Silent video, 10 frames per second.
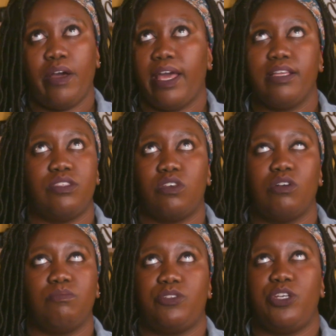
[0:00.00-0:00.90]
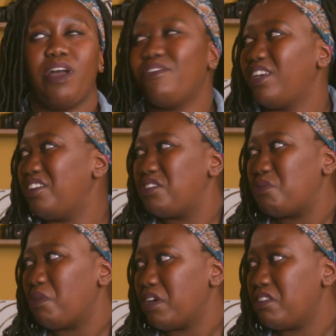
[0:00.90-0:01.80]
Okay, so do you have any good
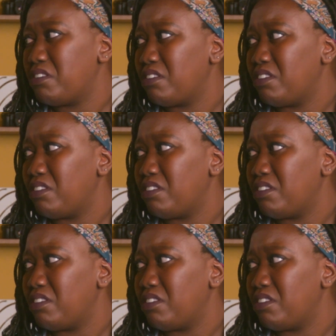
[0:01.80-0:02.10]
stories?